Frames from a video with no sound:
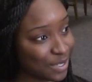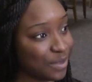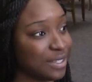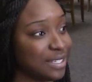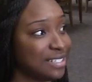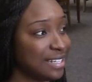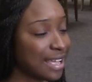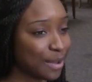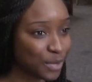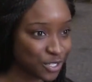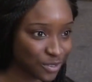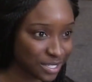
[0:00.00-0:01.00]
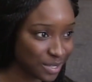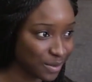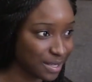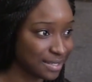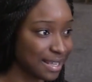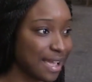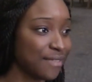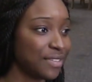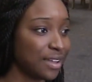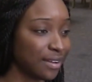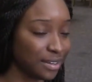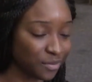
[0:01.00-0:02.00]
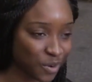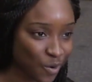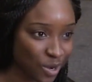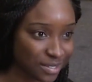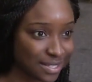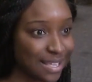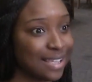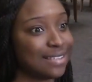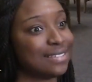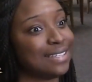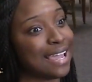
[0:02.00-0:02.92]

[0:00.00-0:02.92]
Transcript: So the geometry students have their end of course test,